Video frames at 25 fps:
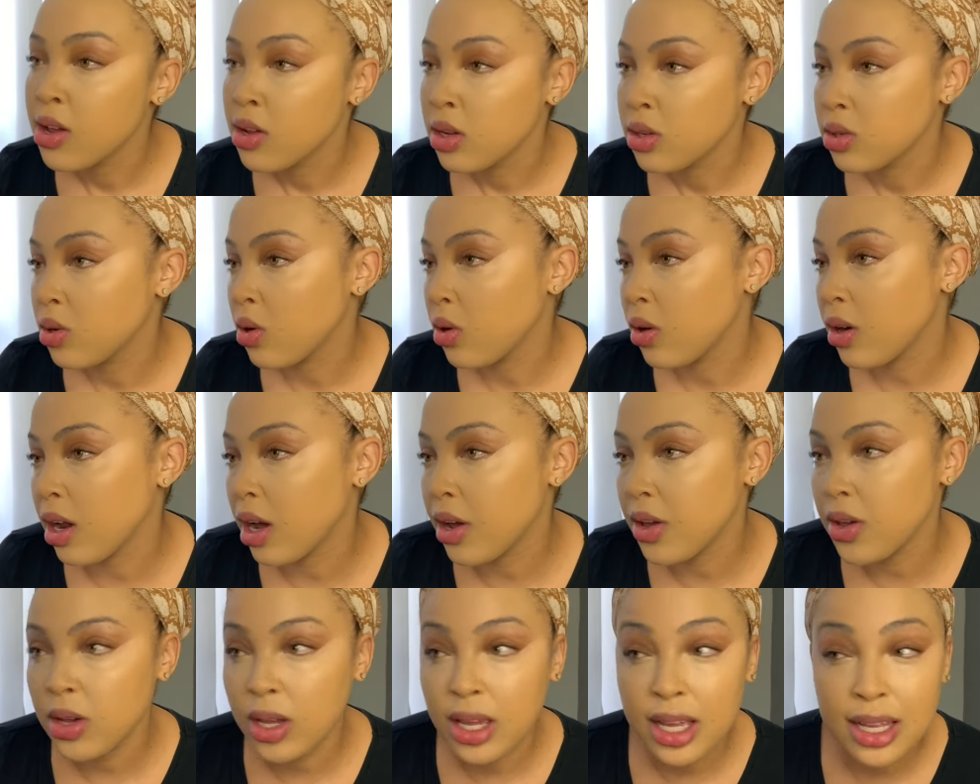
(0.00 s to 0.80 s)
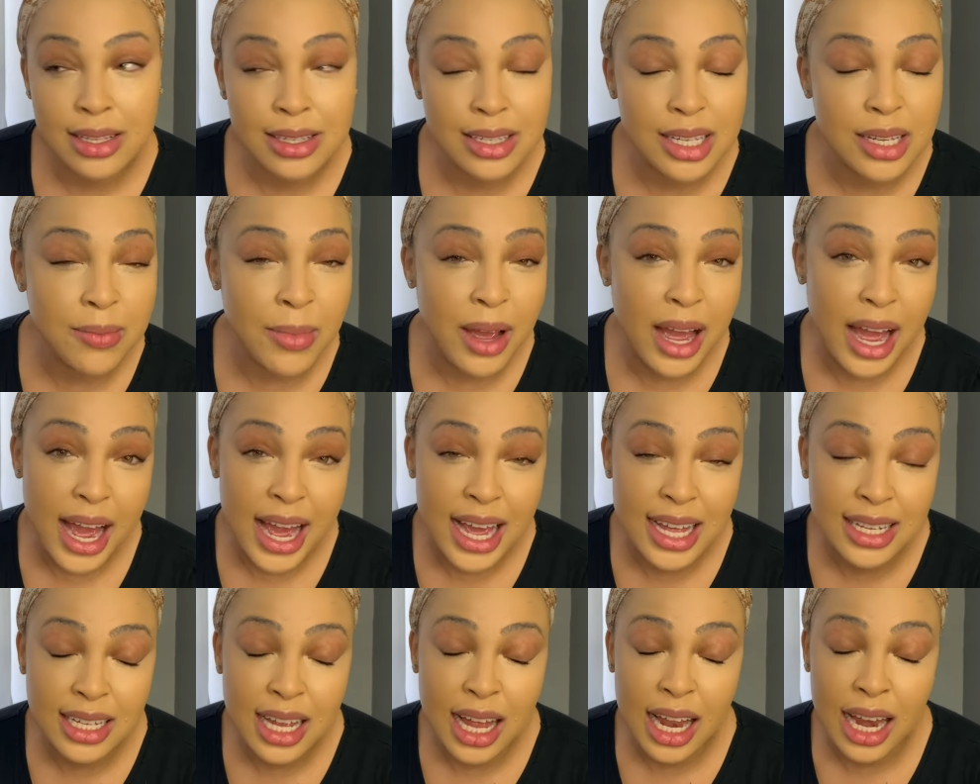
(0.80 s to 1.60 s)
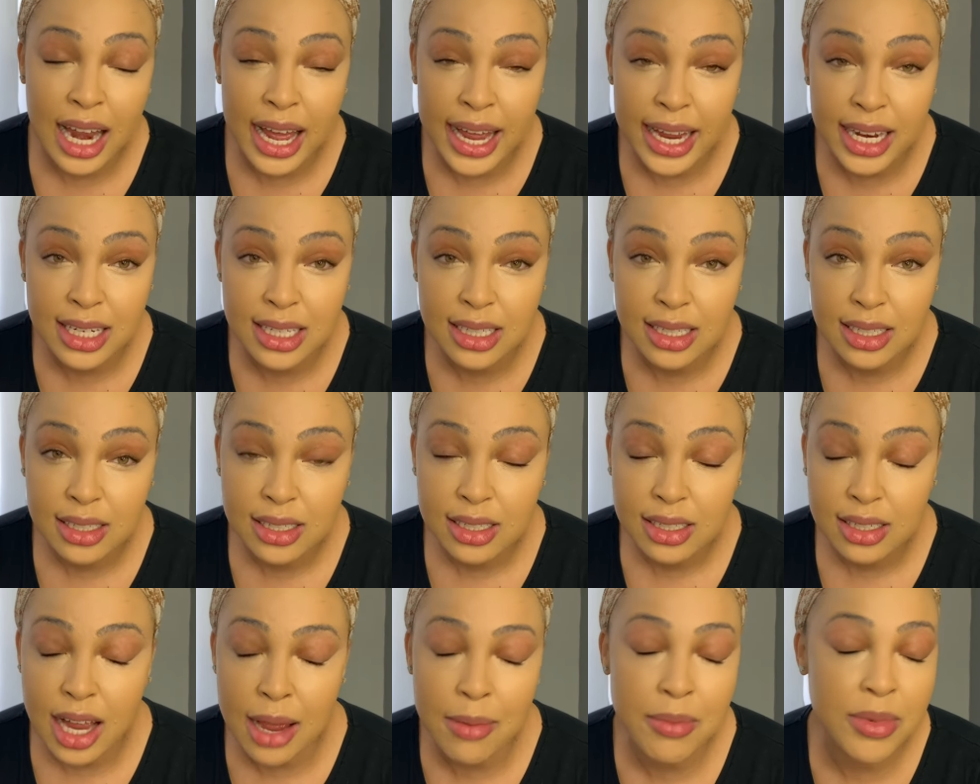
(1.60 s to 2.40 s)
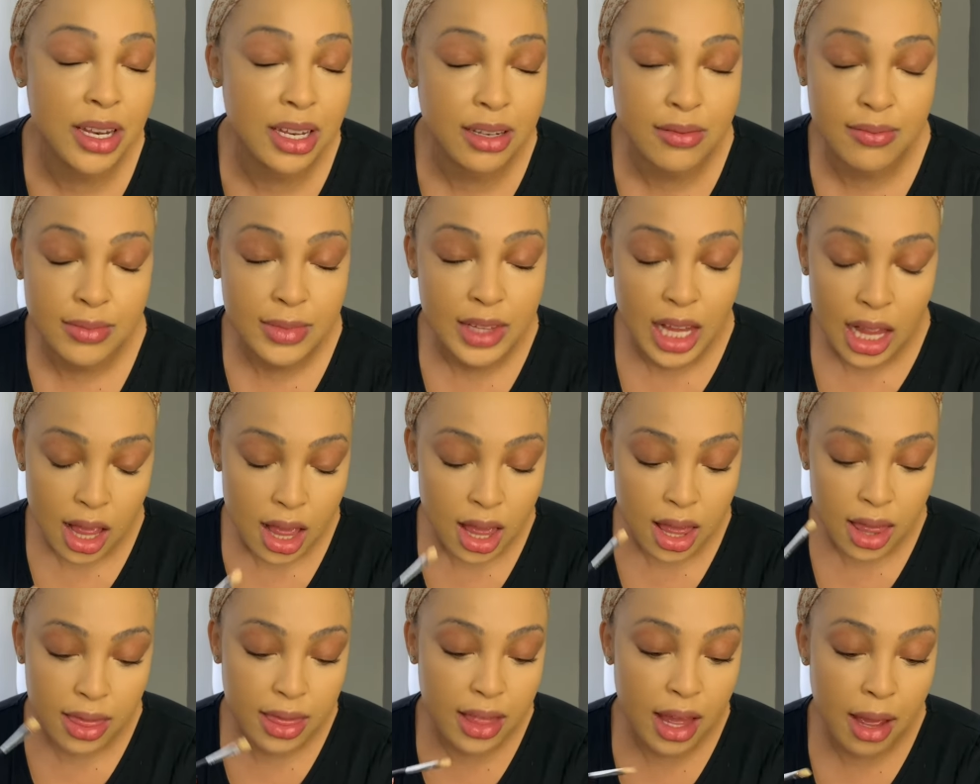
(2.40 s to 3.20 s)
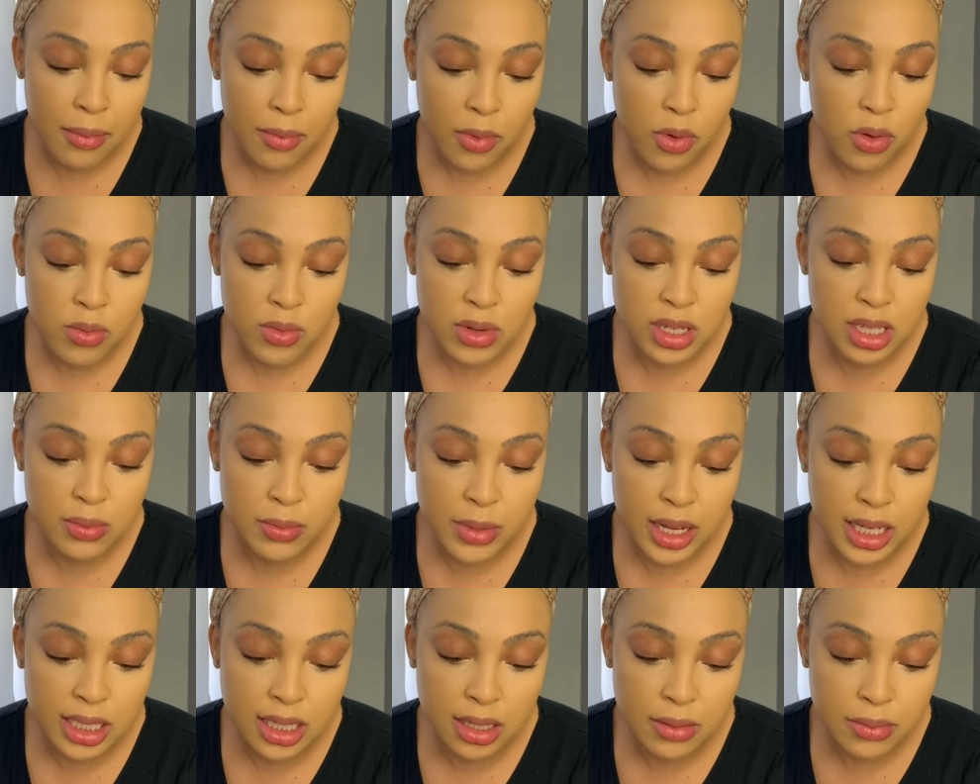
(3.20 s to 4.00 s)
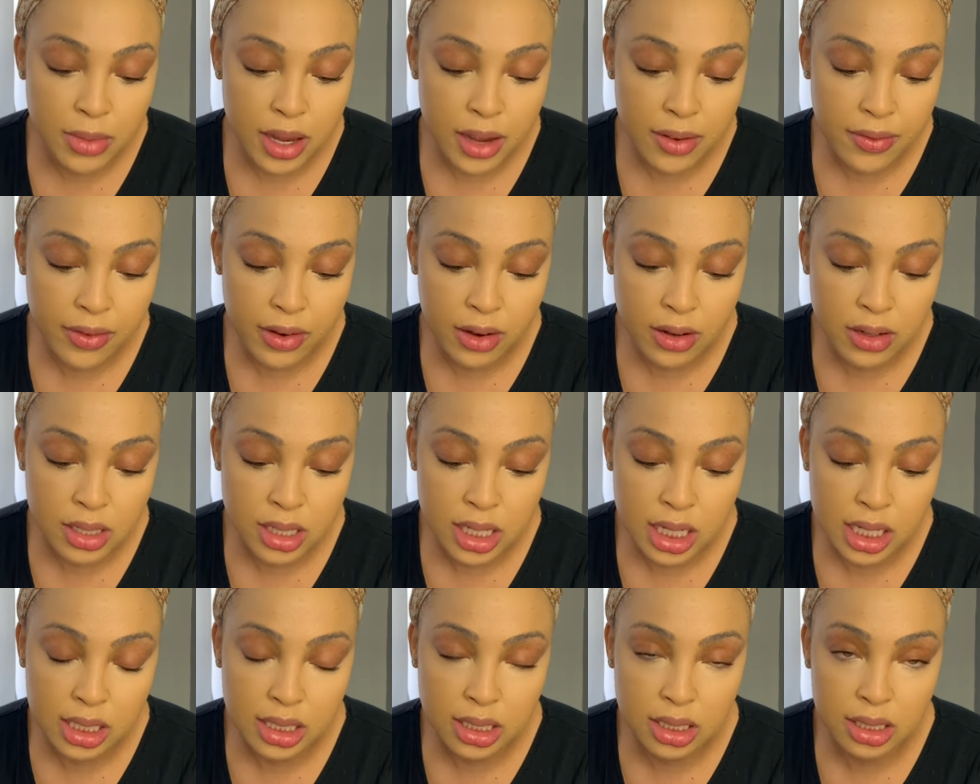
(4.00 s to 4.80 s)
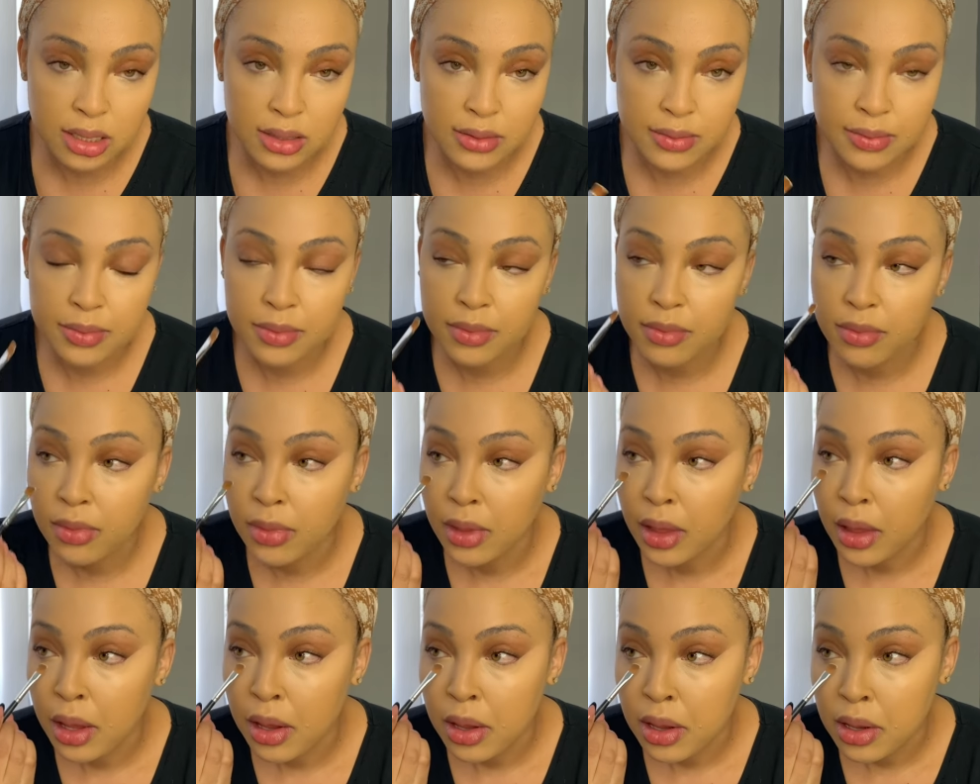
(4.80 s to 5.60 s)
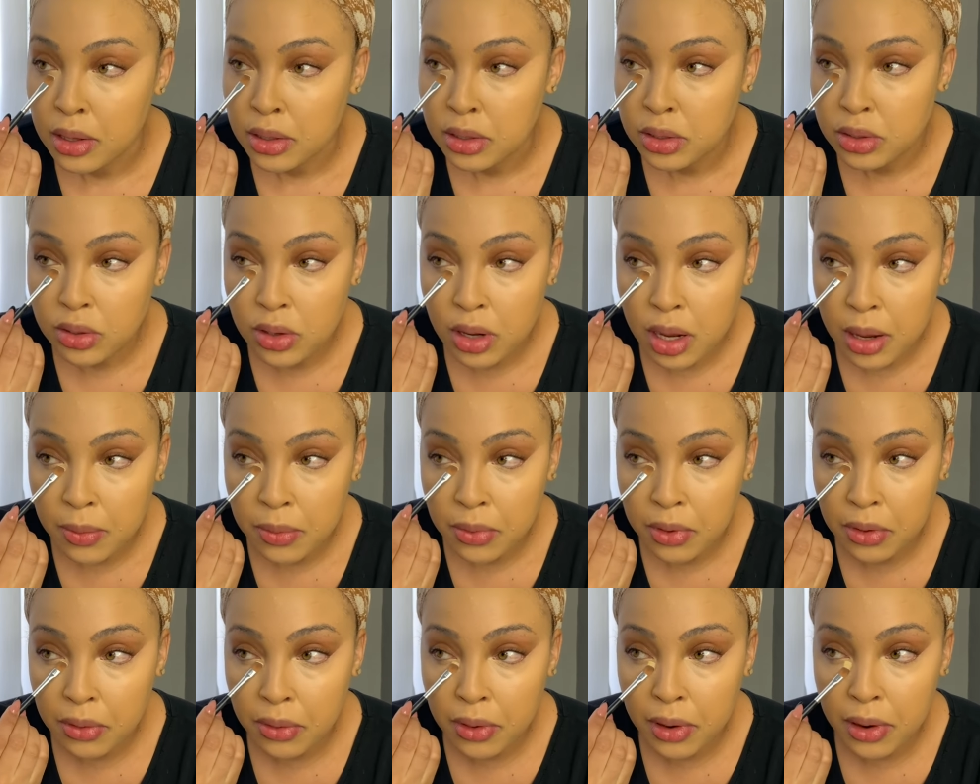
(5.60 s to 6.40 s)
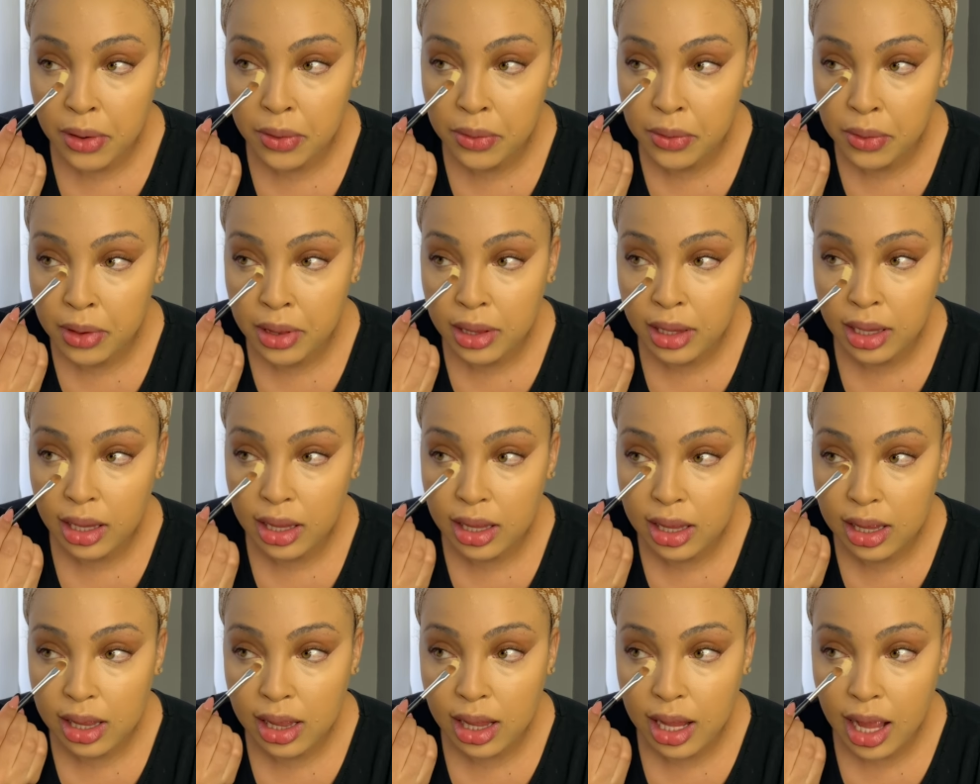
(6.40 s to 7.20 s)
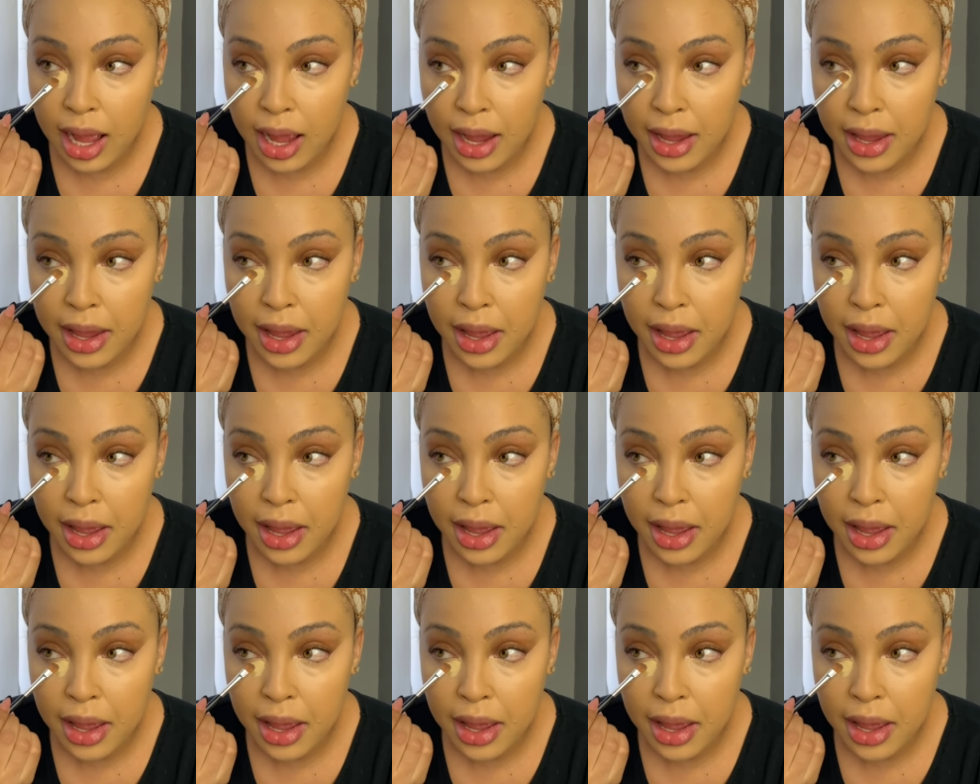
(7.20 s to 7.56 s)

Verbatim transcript: So now you can see my eyes are light. I mean, I'm almost matching my foundation are you going to tire